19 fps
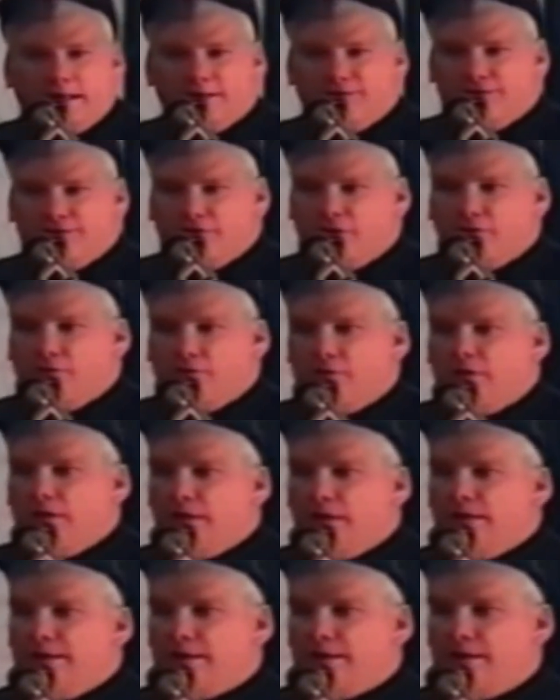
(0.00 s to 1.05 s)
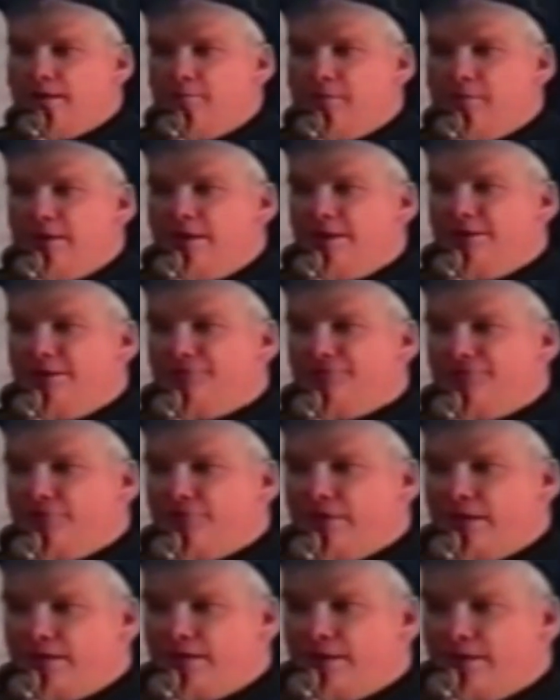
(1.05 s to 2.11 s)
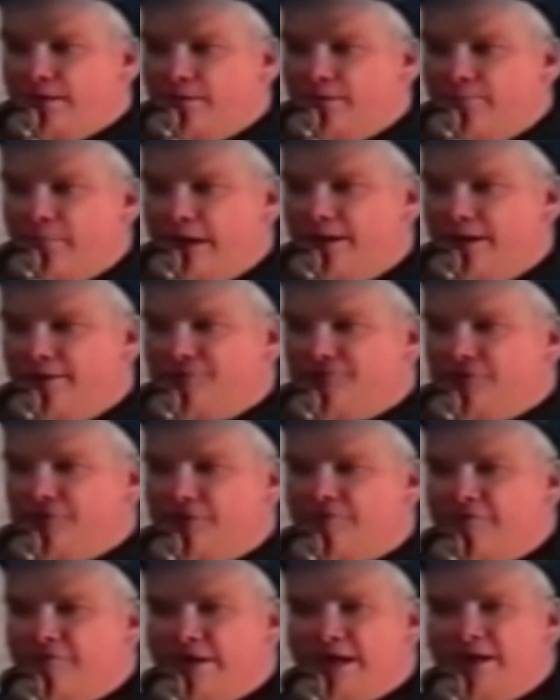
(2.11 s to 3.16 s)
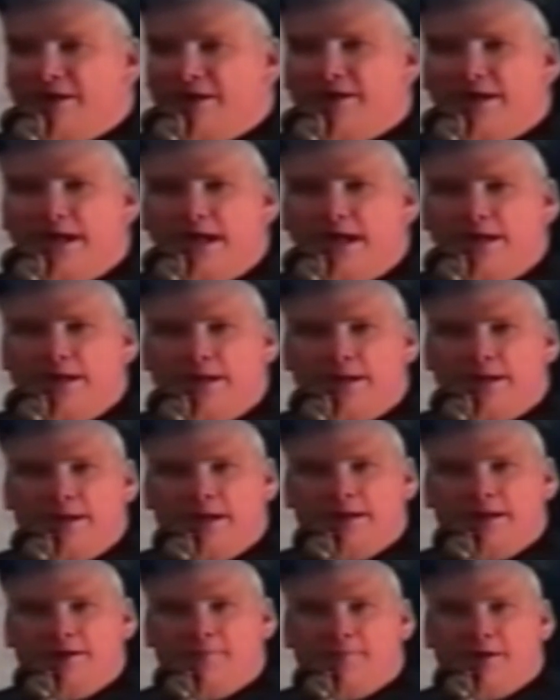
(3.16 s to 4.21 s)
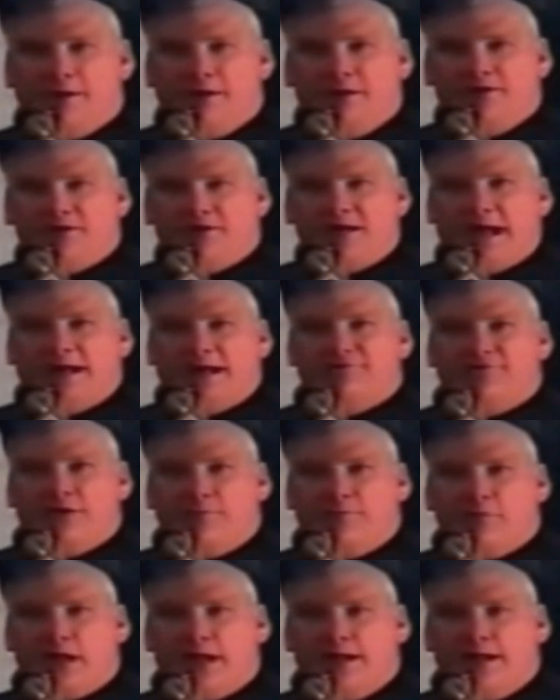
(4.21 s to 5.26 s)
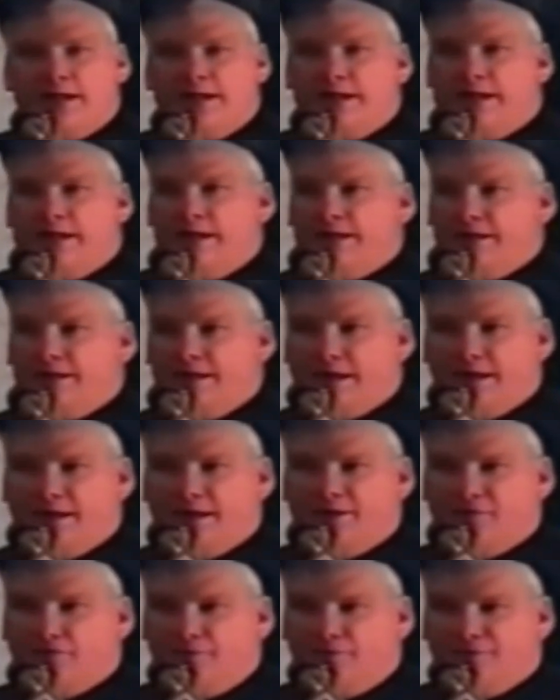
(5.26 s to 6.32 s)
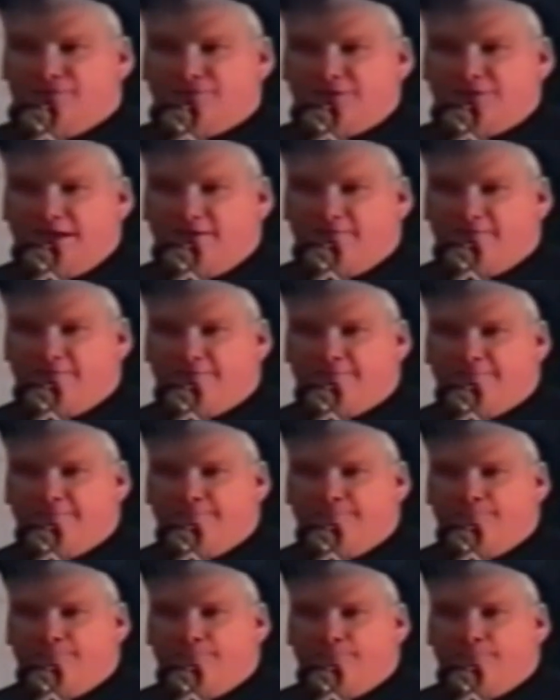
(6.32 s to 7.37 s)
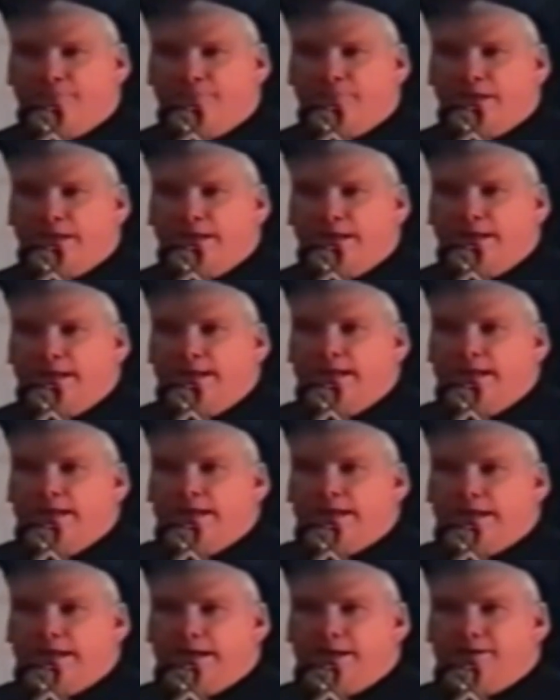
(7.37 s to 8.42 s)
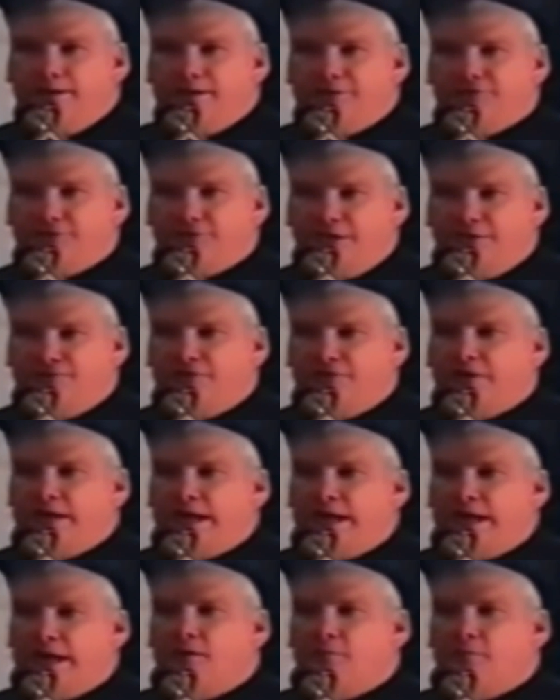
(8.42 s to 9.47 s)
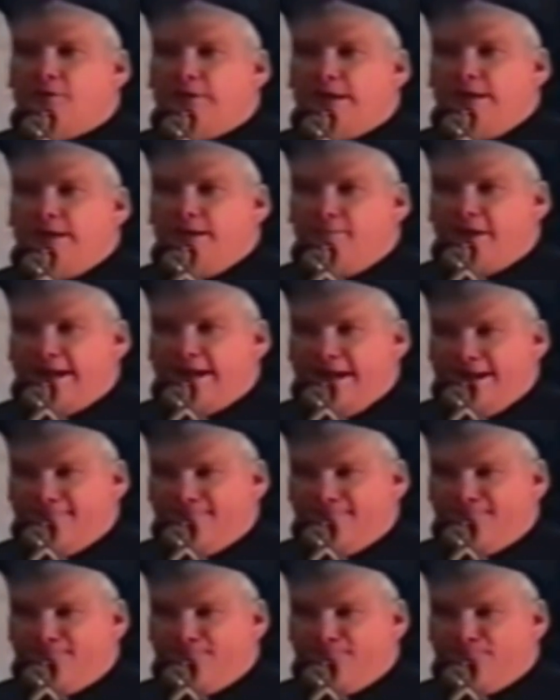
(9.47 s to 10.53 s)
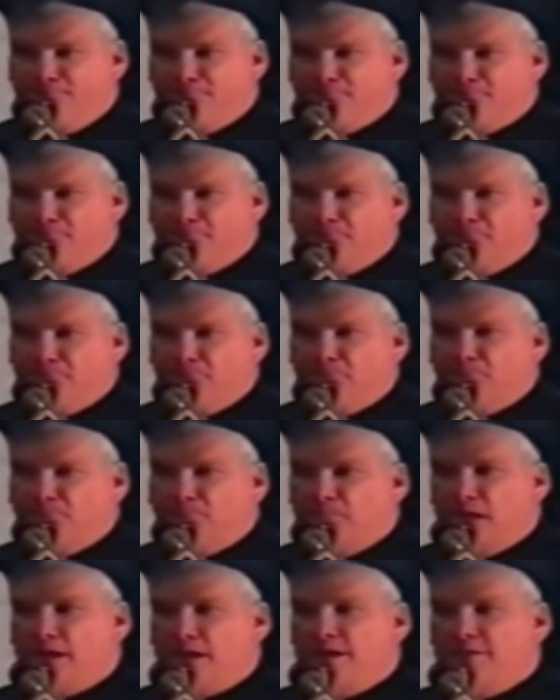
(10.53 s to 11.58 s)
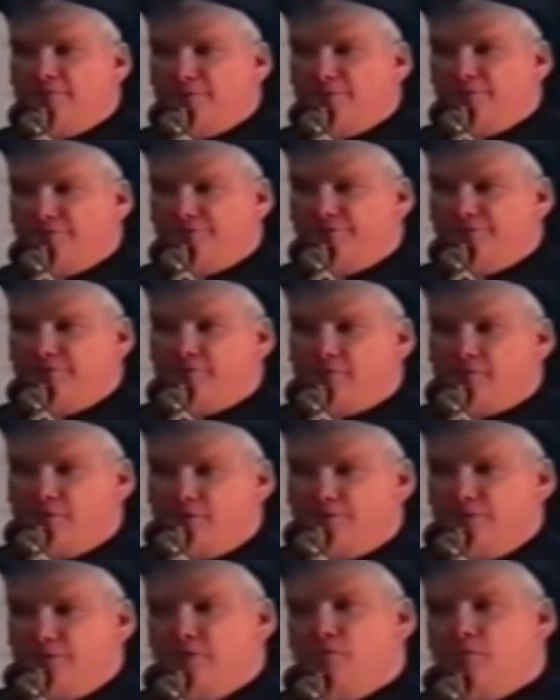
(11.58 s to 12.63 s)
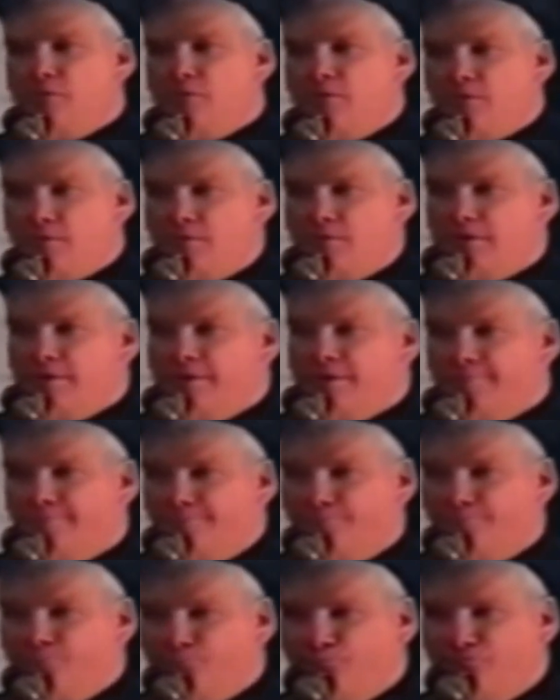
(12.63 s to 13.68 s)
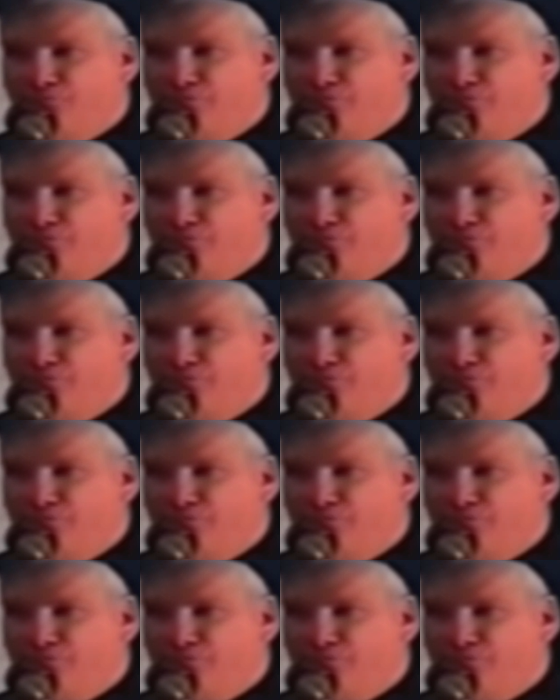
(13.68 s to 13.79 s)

Uh, so the government has uh, made itself an entity, an independent taxing body, an entity into itself, and does, isn't accountable to anybody, not even the so-called New World Order.